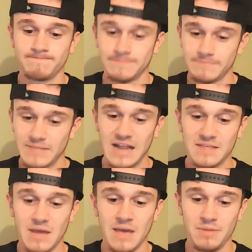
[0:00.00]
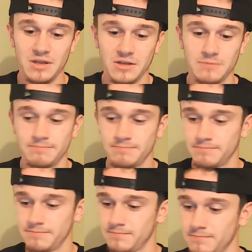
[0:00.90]
That is my opinion.
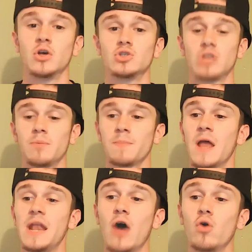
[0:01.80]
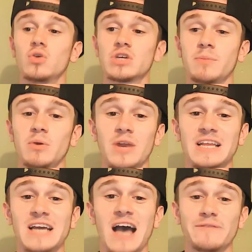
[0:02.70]
So, now who's going to be winning
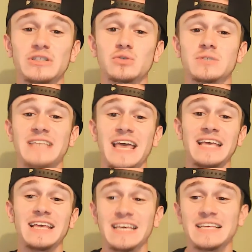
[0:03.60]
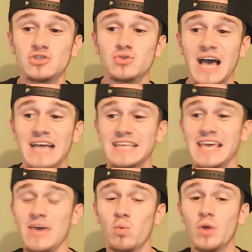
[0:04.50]
the Conference USA East, you guys?
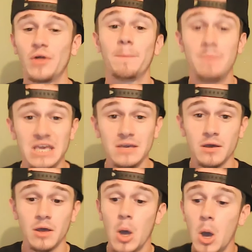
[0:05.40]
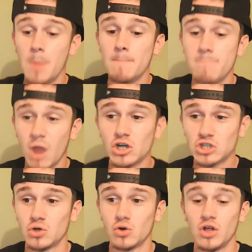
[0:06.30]
It will be
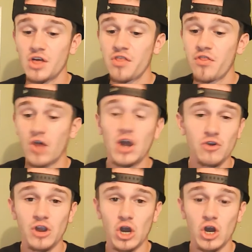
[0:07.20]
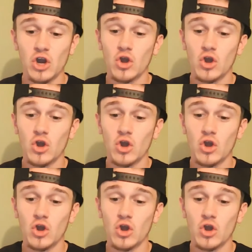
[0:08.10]
Marshall. The Thundering Herd